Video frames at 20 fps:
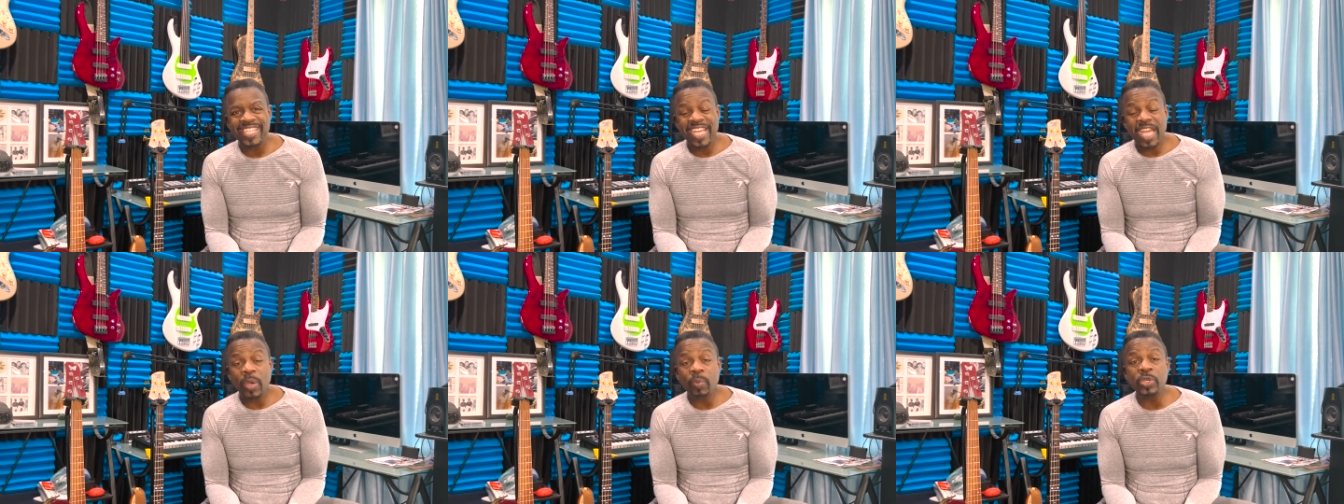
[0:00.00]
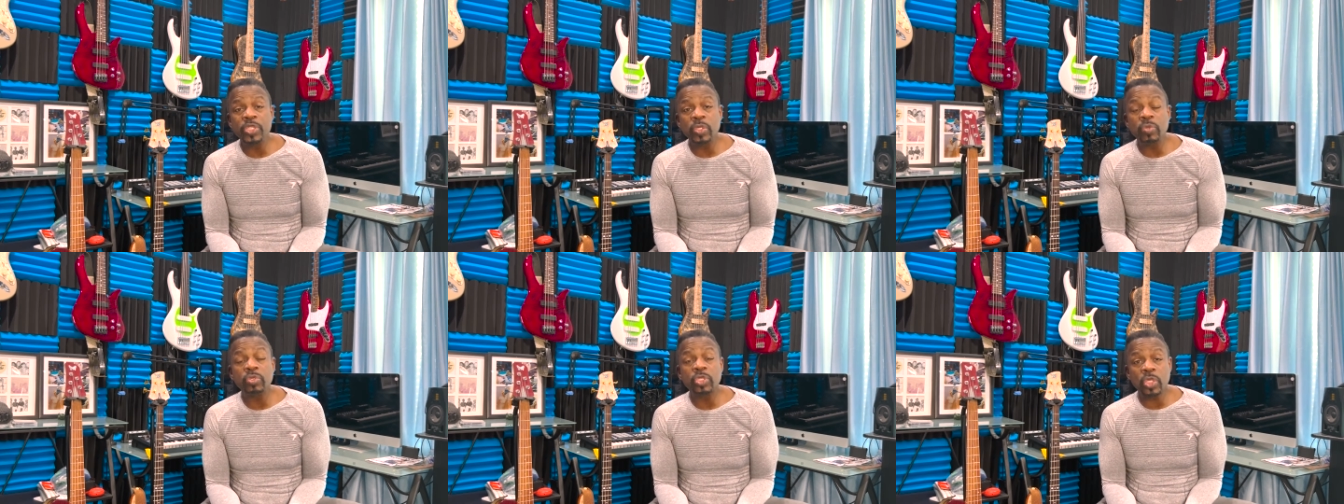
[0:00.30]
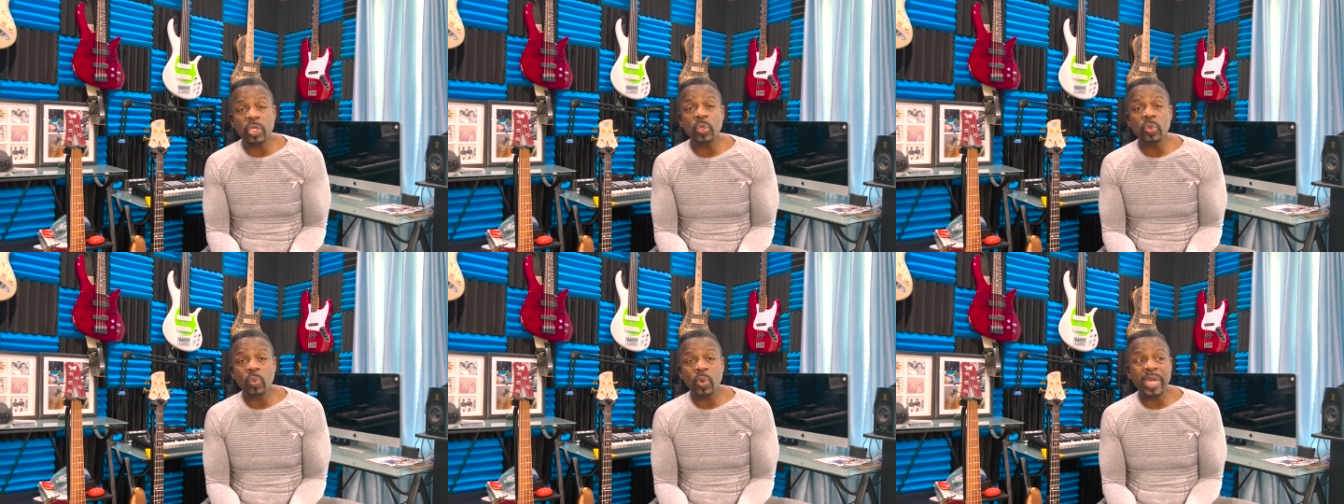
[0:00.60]
And when you
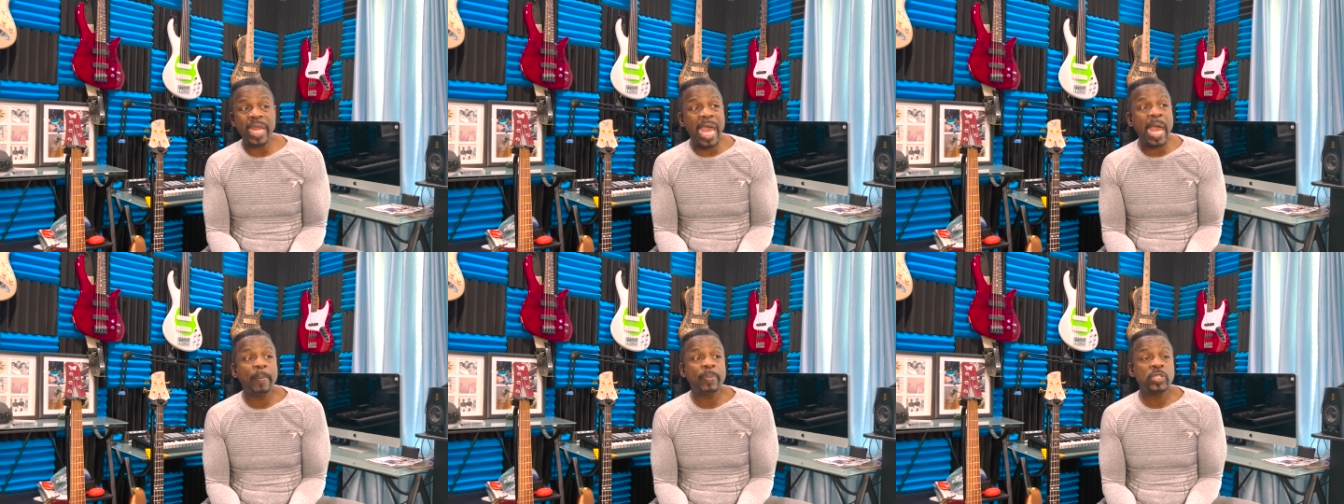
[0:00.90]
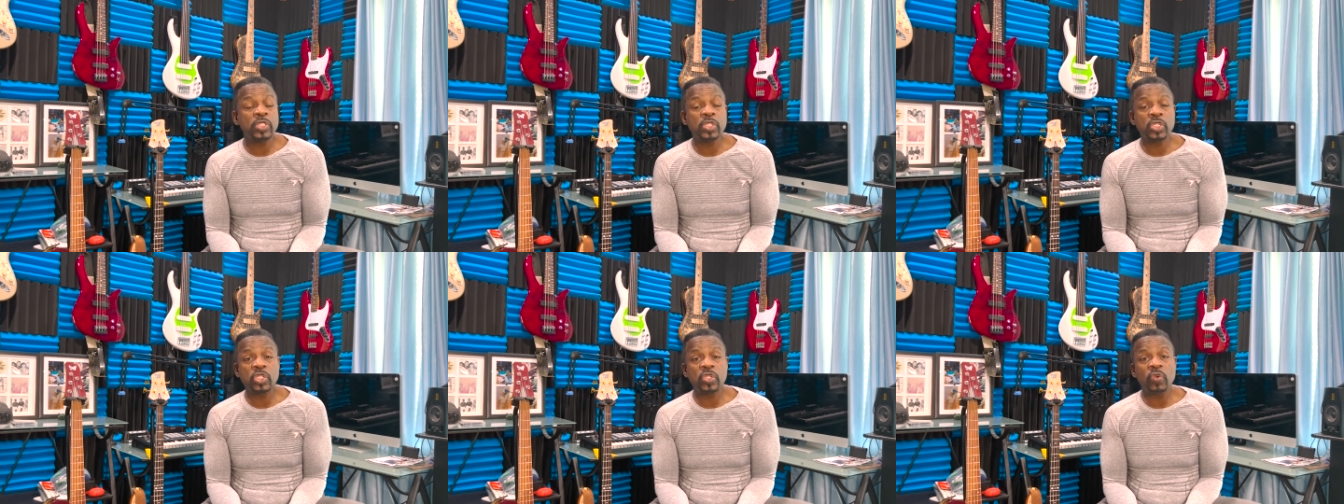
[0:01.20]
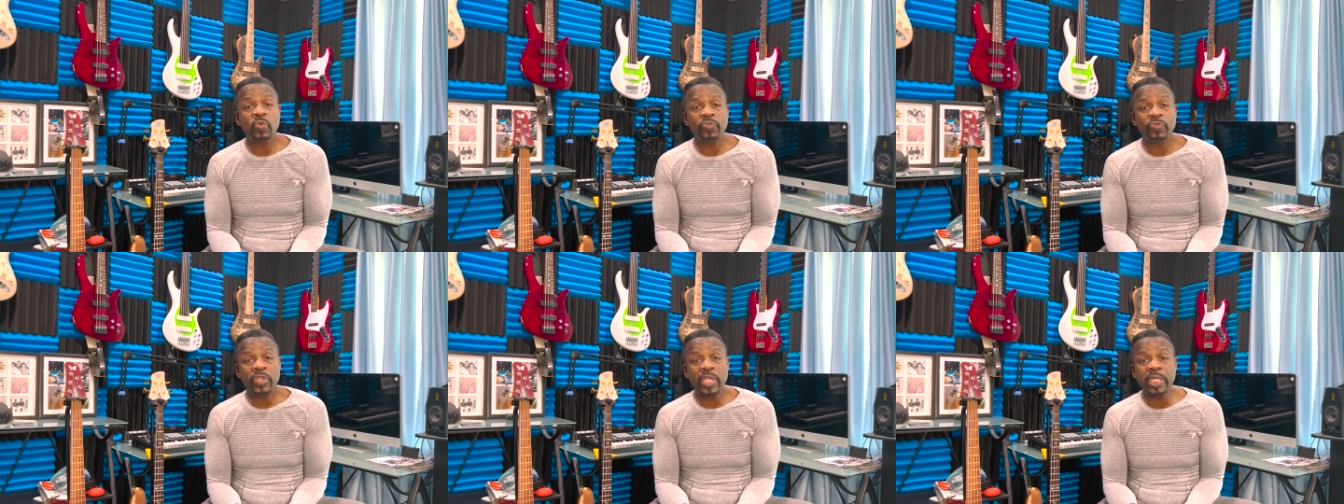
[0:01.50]
do, what happens is
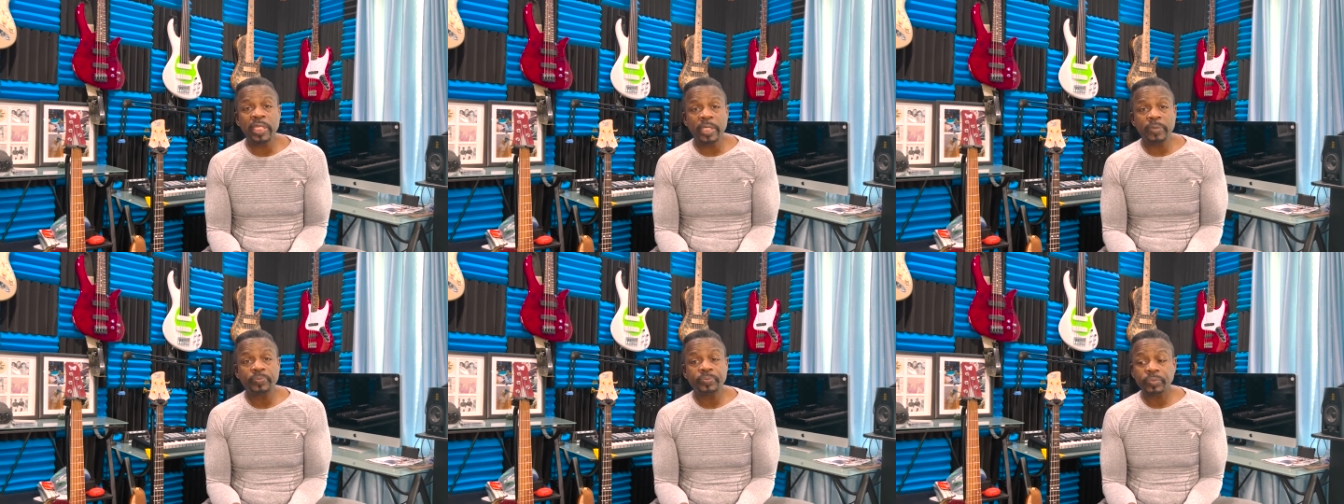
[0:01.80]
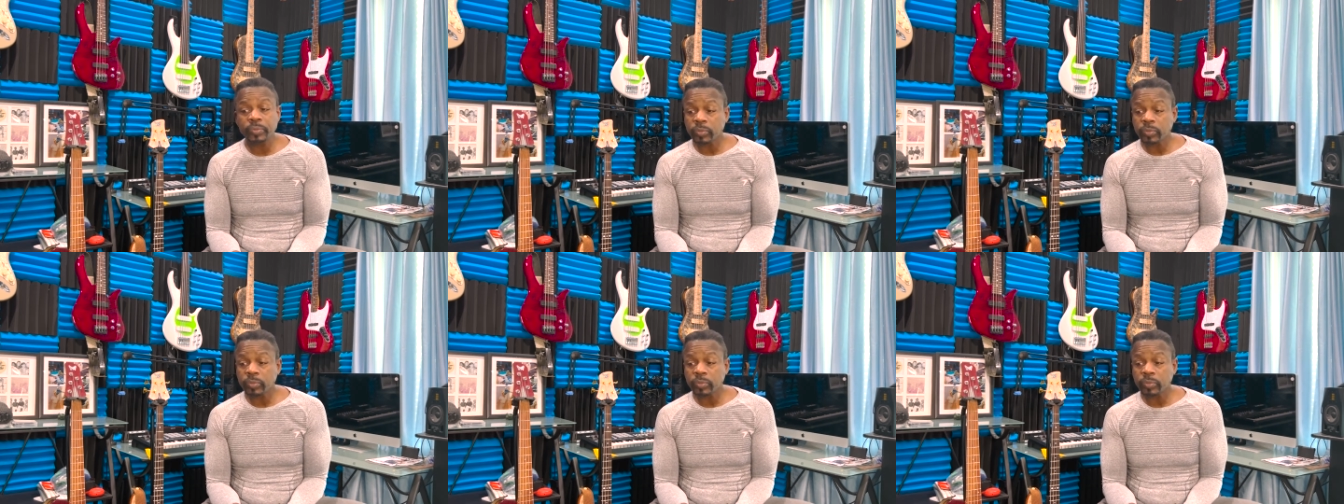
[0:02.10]
you'll feel it.